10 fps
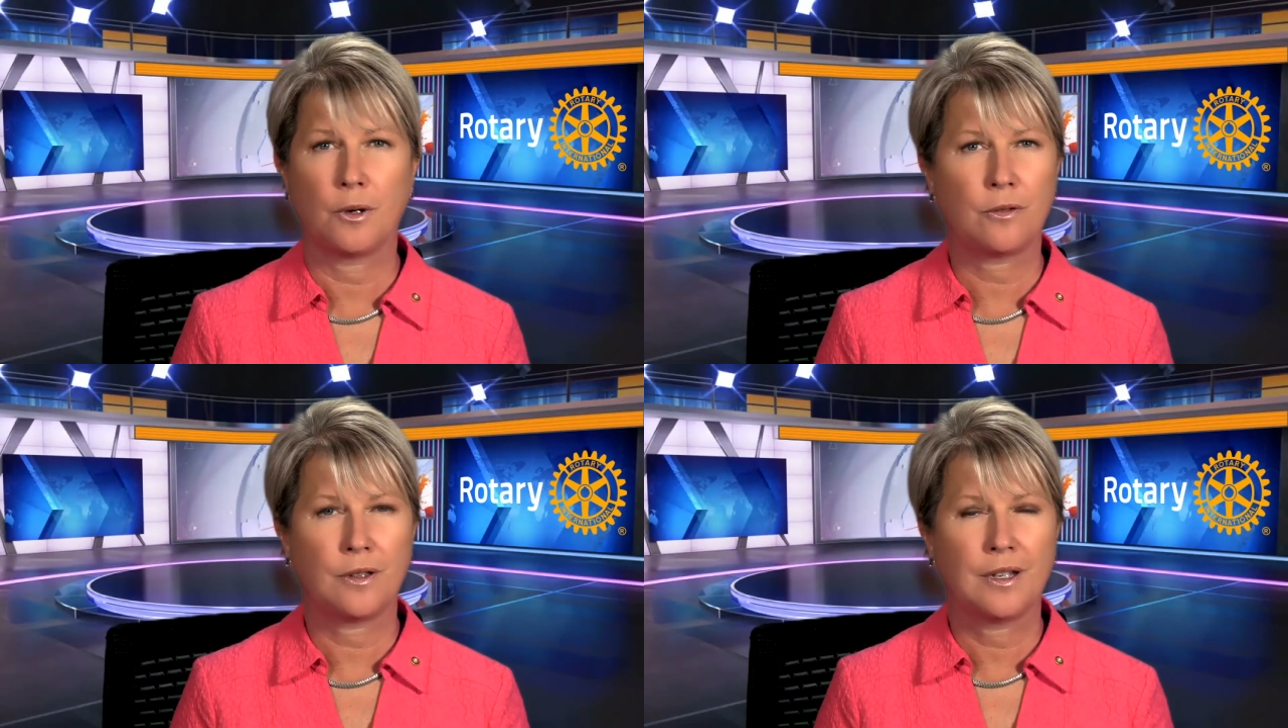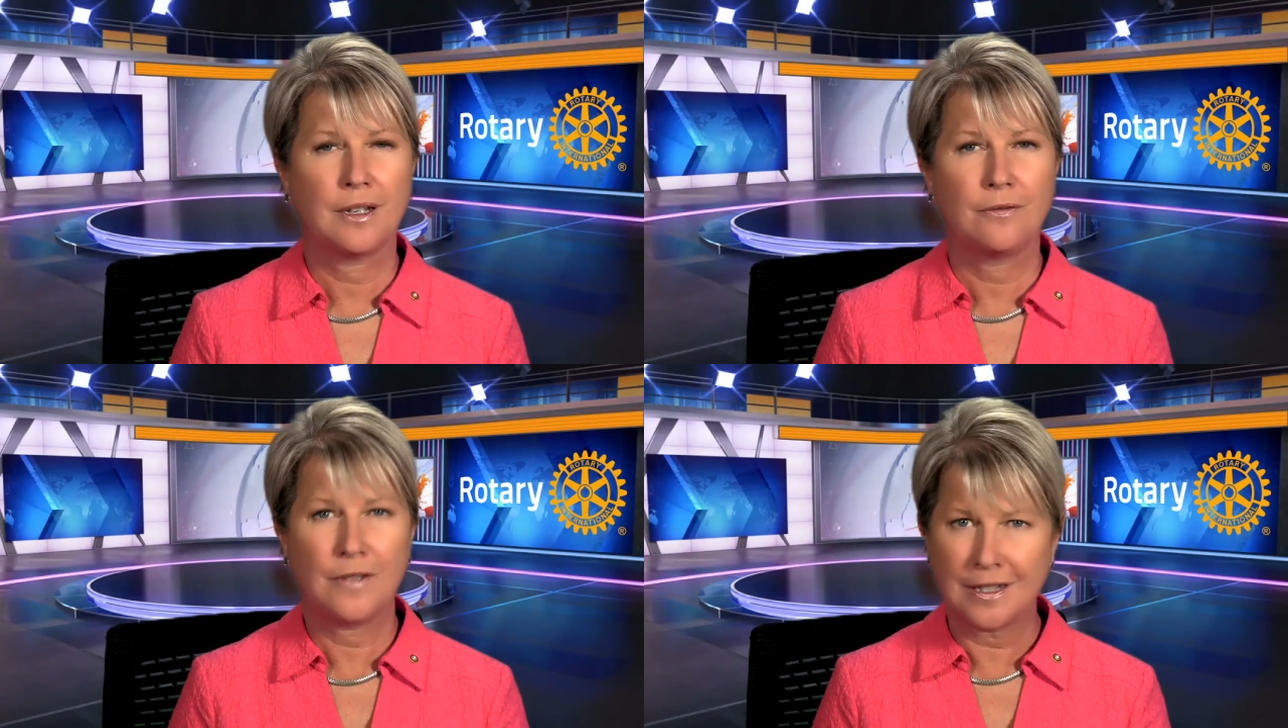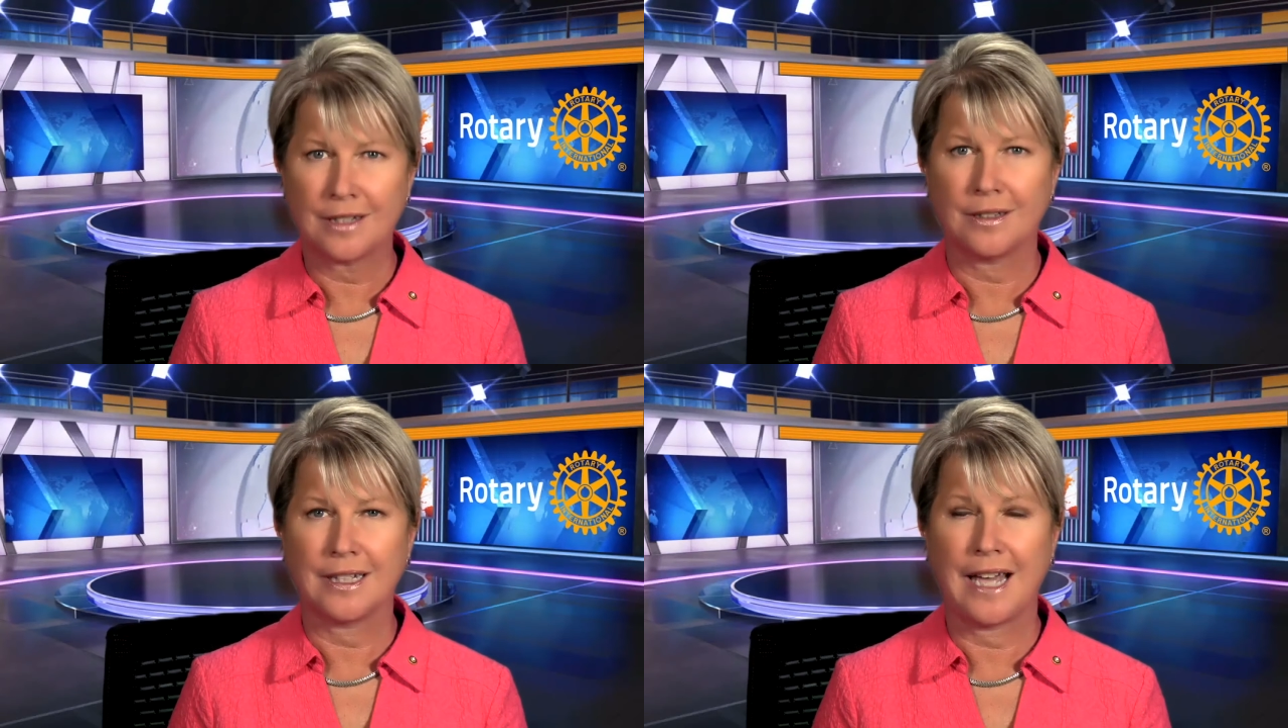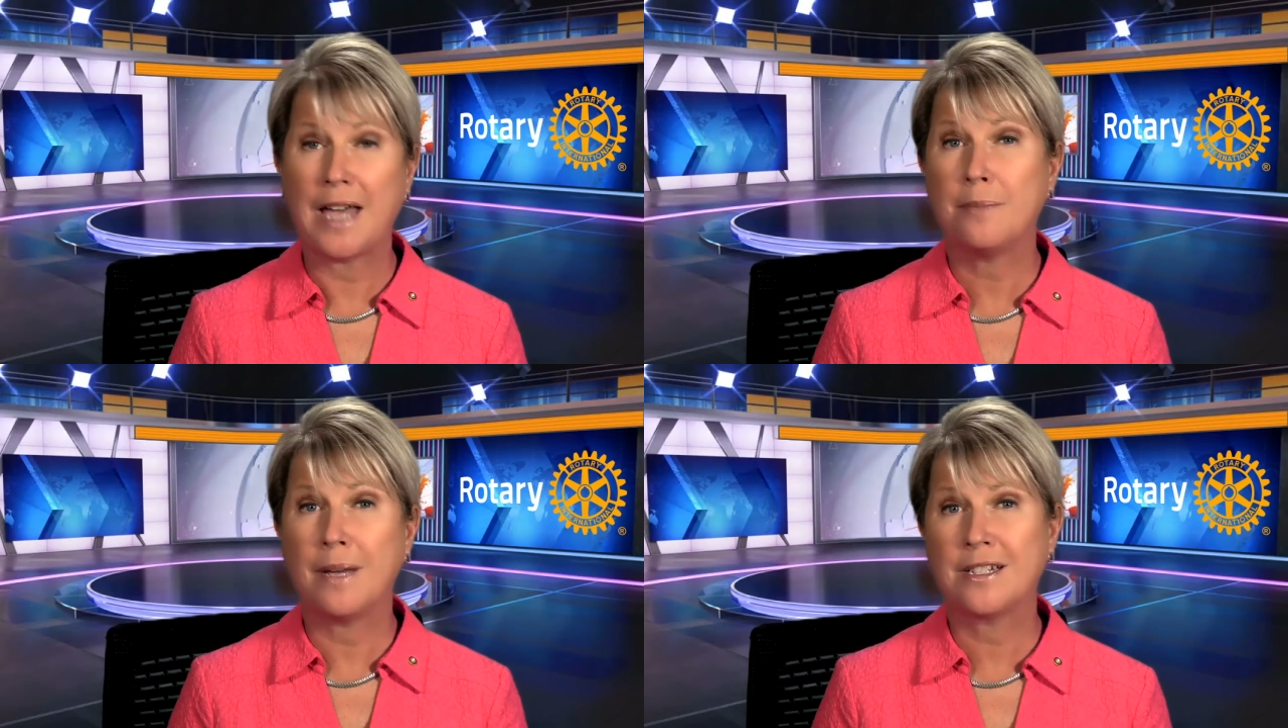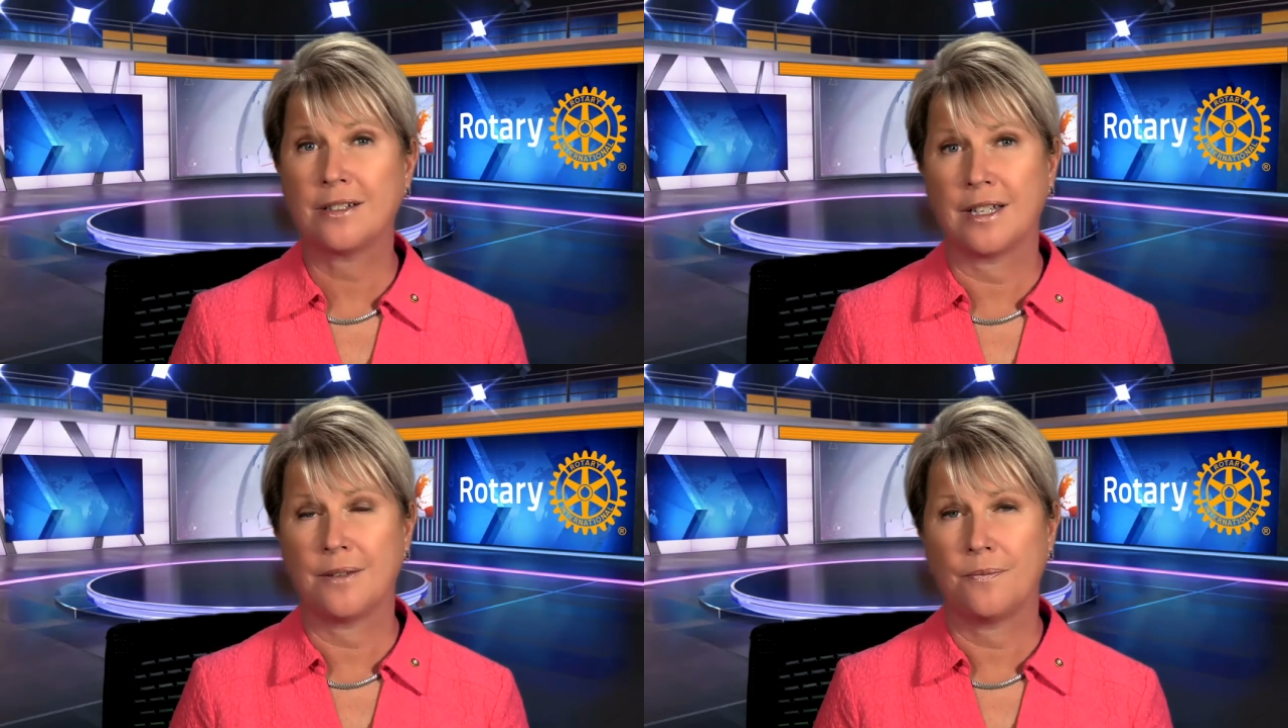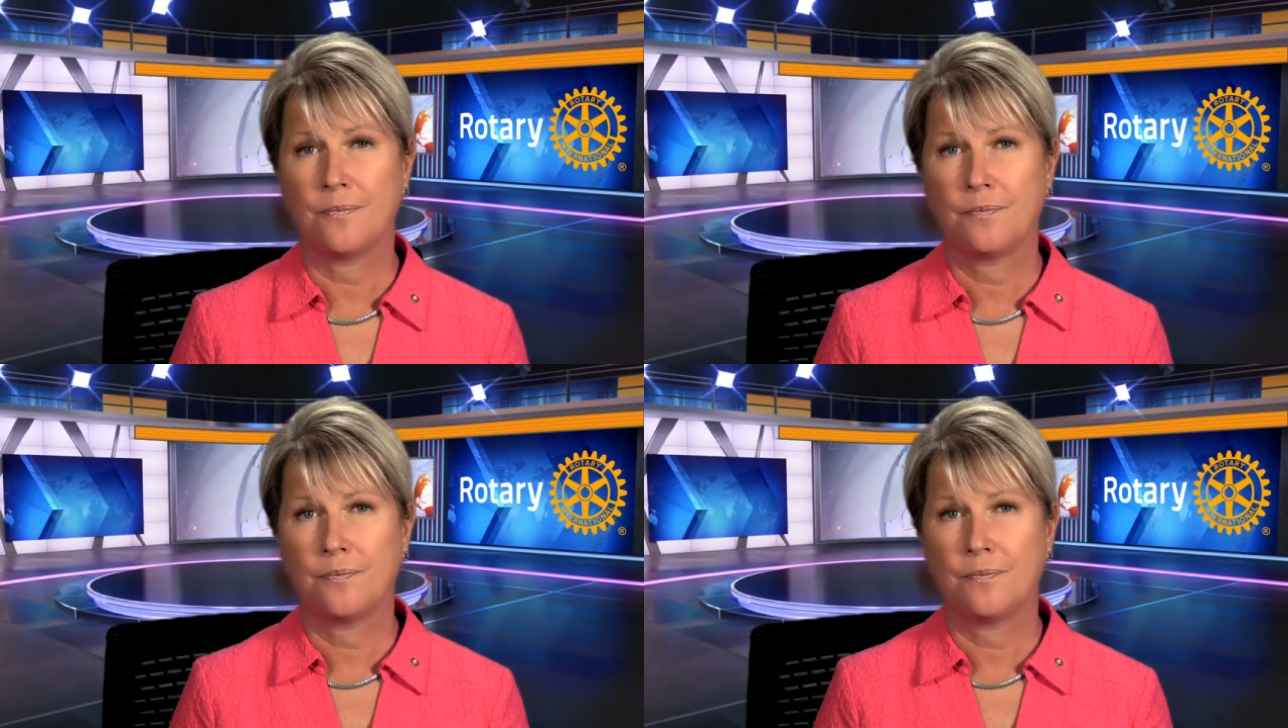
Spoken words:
both physically and mentally.